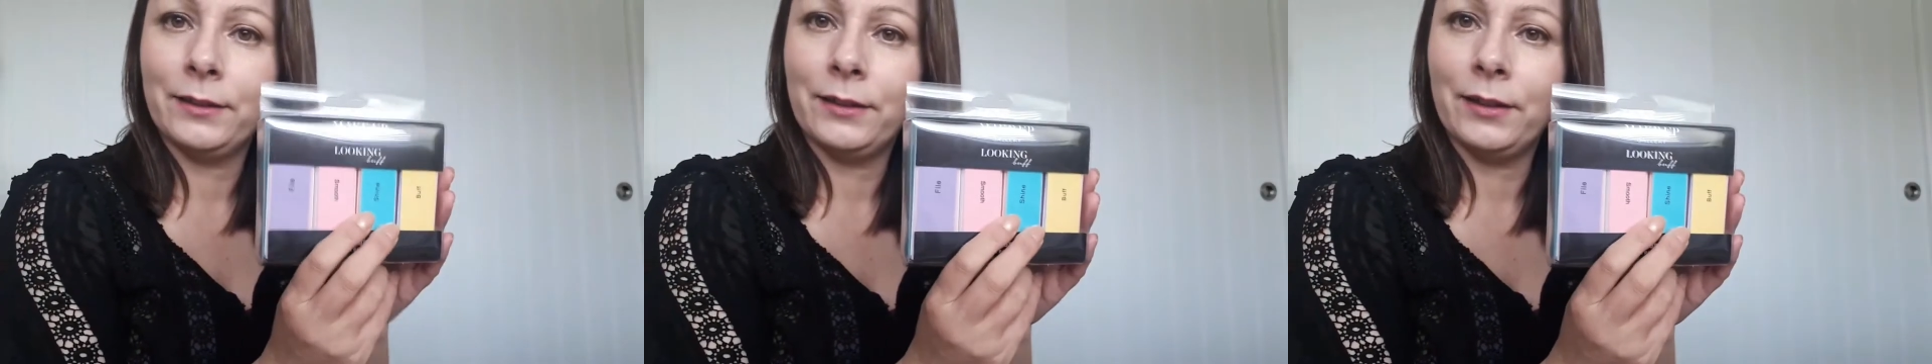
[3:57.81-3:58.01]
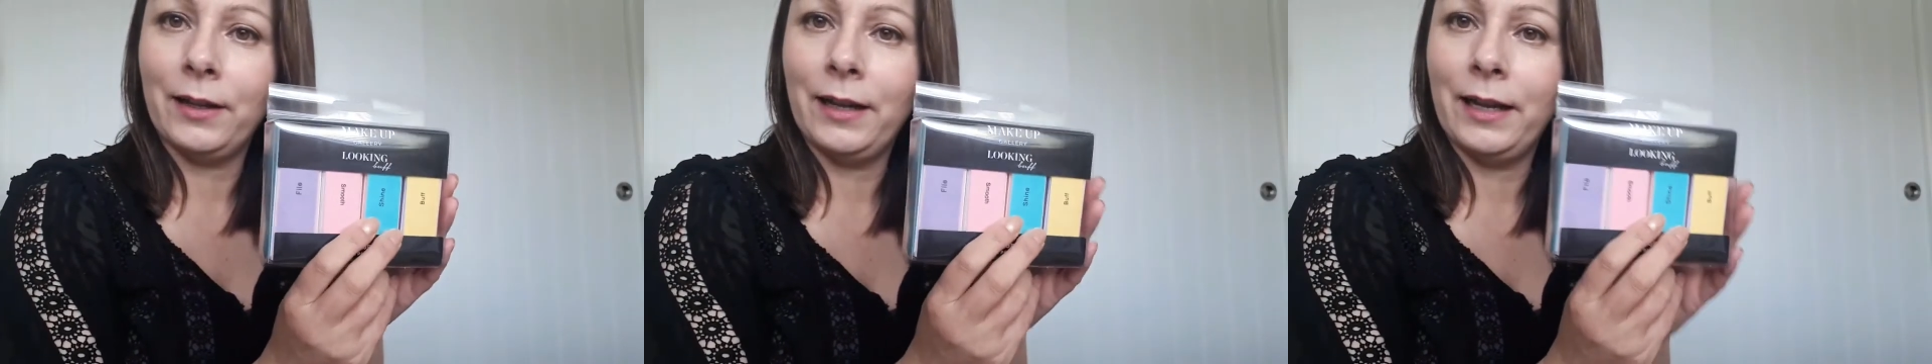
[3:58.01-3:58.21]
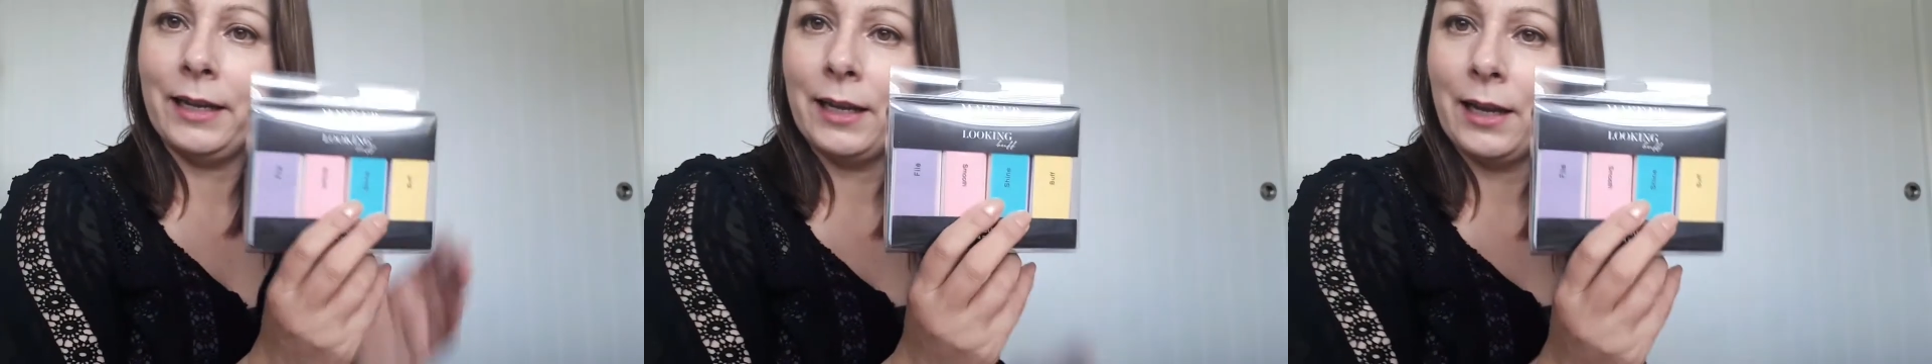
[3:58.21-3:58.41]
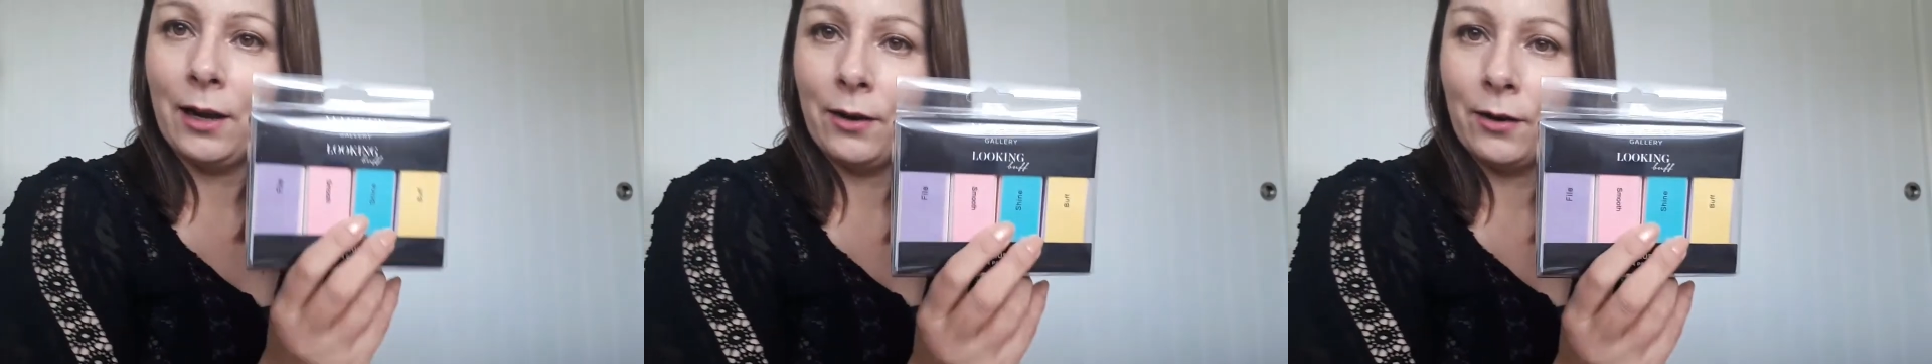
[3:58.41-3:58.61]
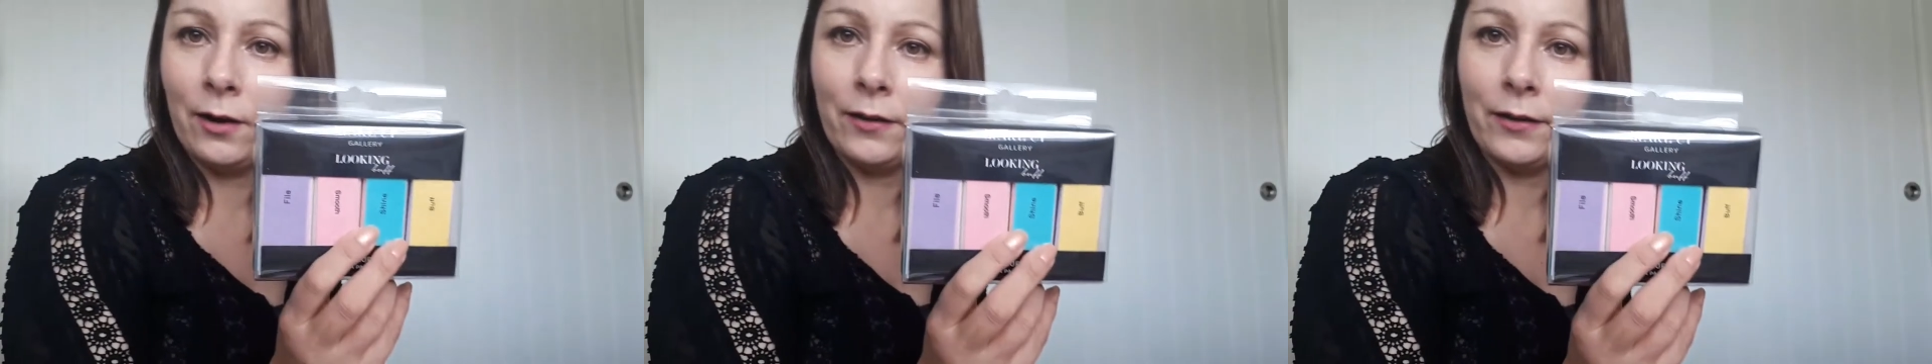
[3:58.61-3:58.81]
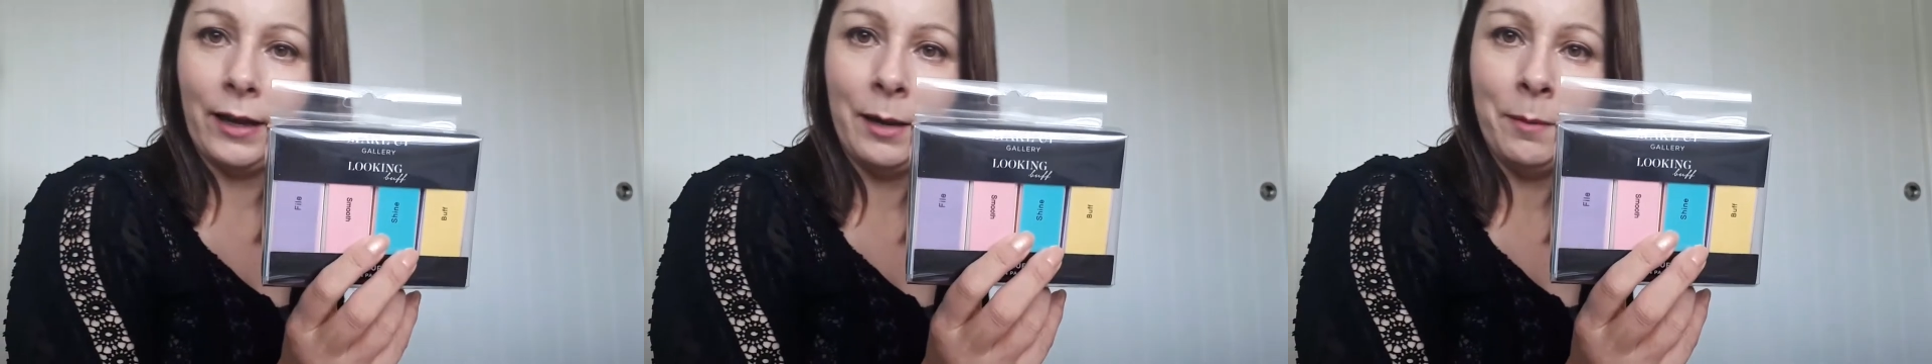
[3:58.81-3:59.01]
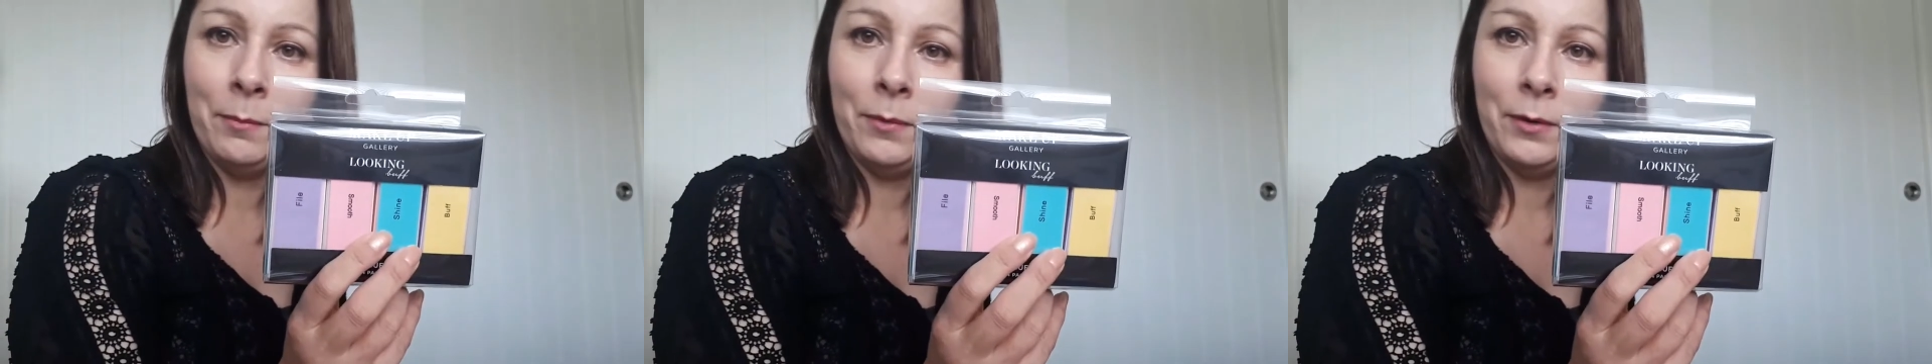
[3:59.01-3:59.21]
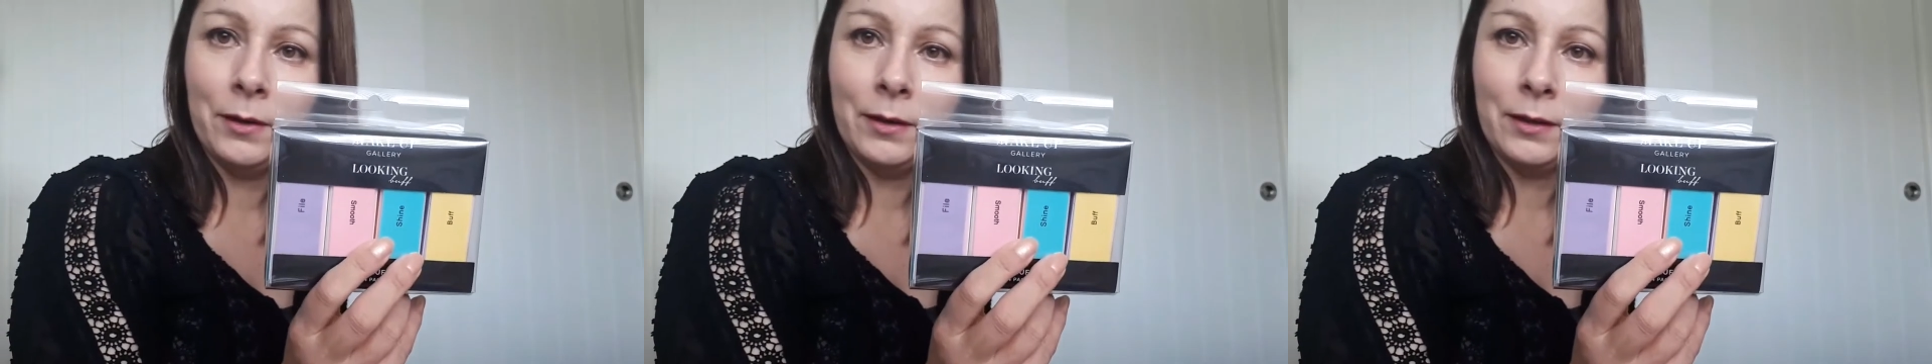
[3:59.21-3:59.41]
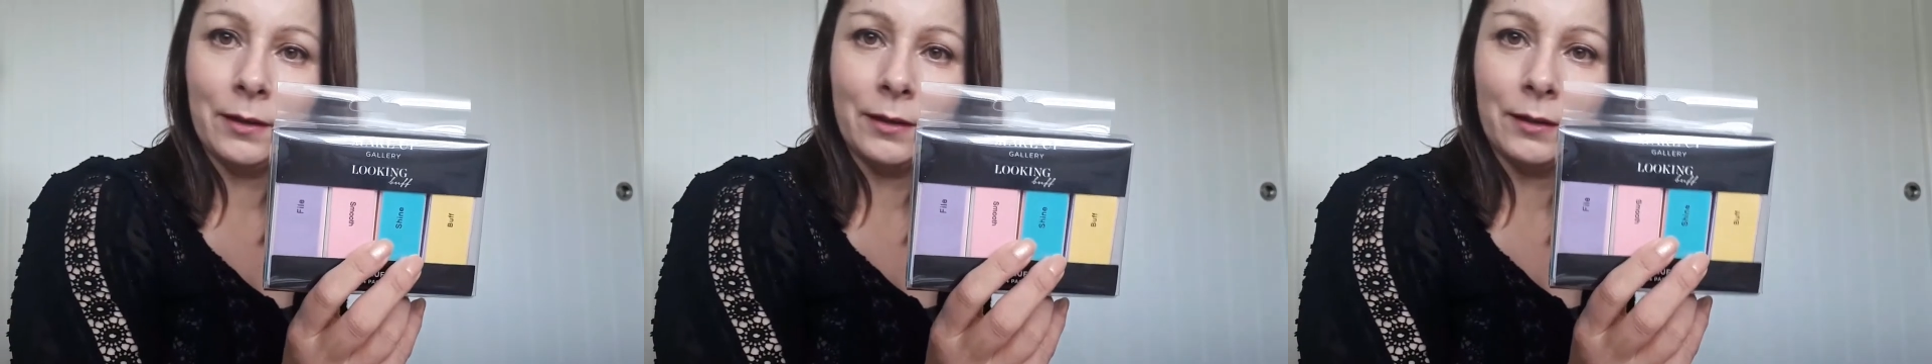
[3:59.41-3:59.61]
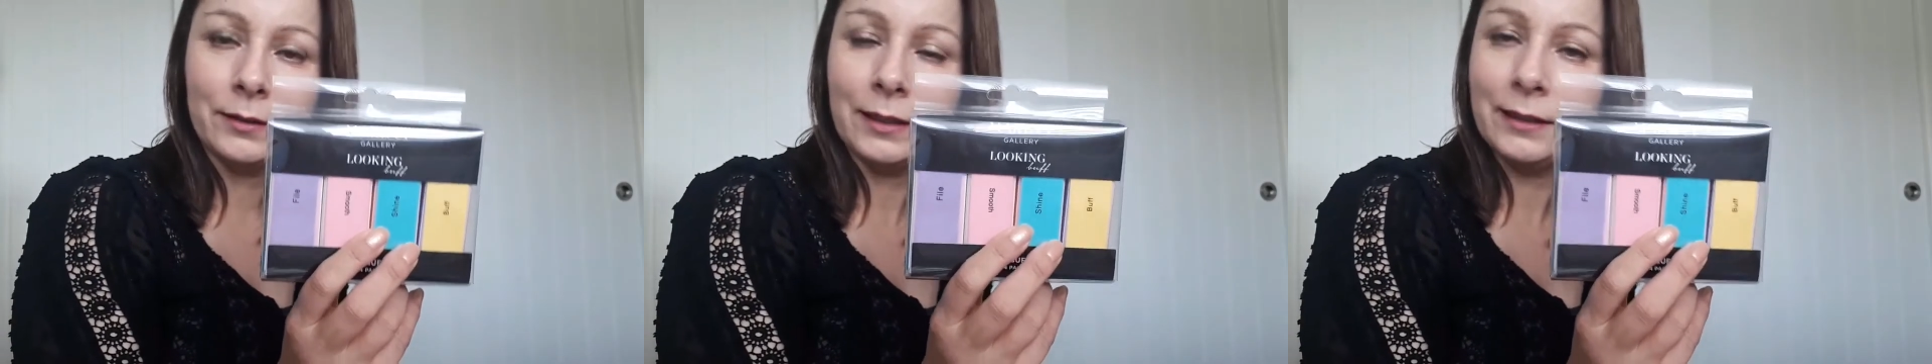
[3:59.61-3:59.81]
so there you go, got them
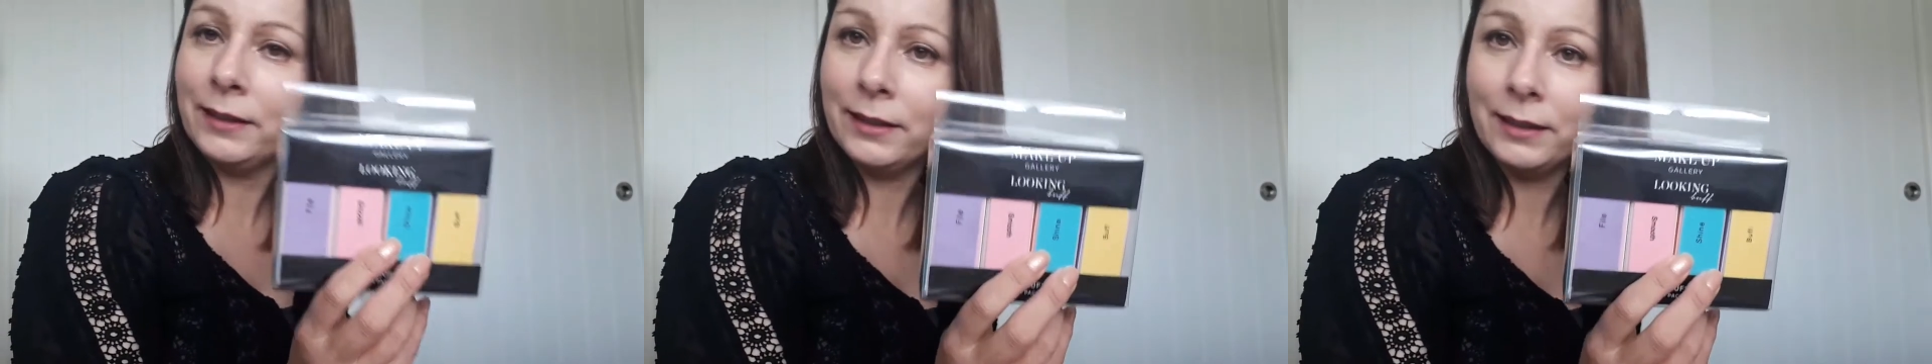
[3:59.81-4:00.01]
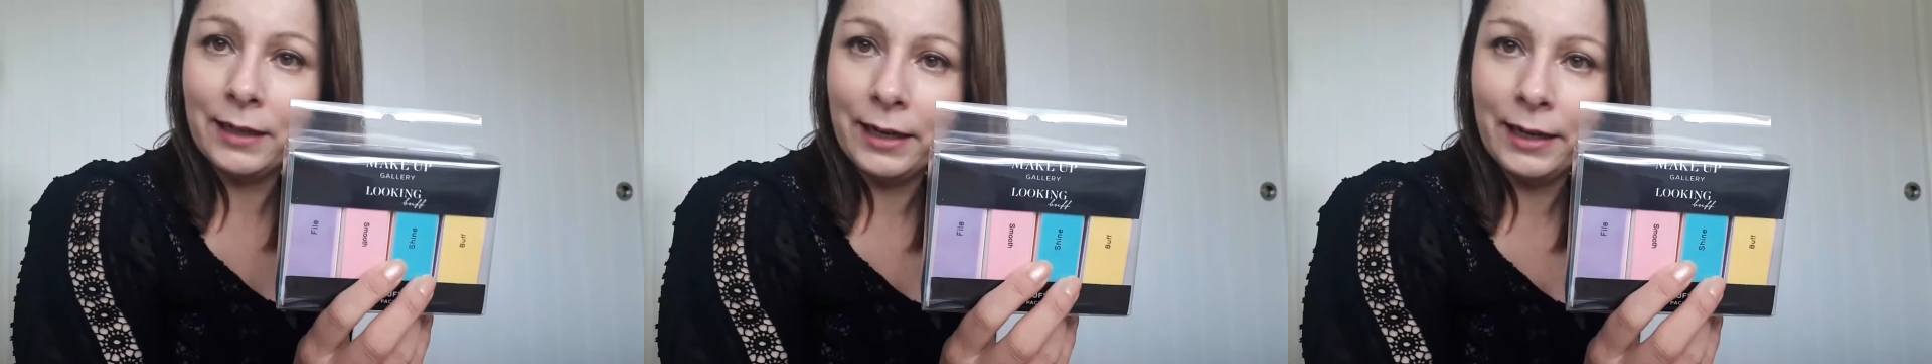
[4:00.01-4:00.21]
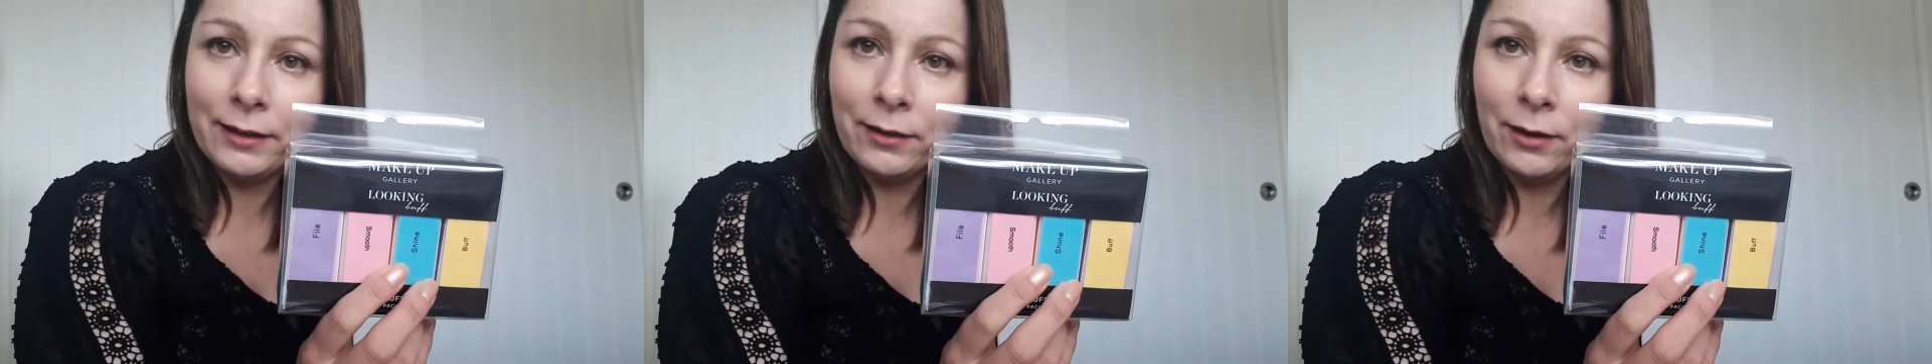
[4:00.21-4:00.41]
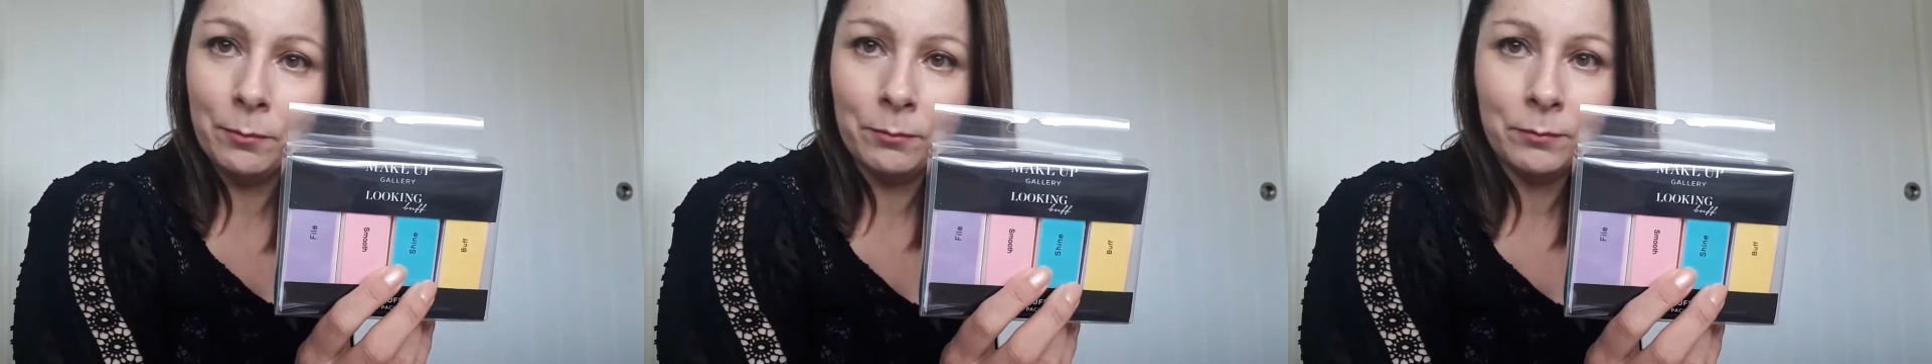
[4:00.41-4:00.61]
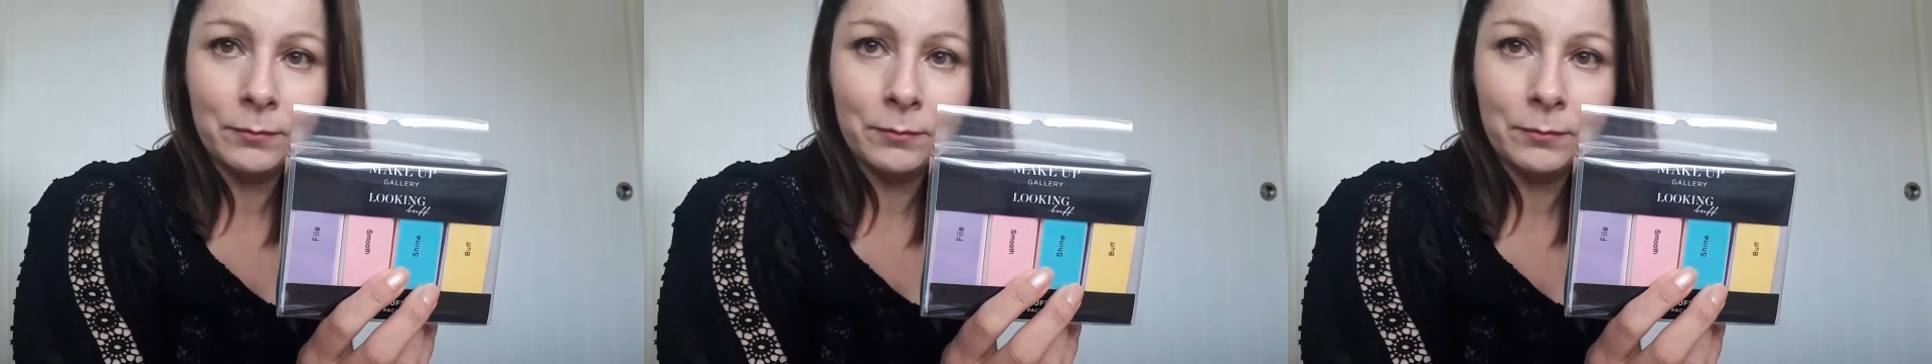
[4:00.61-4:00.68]
so I didn't need them.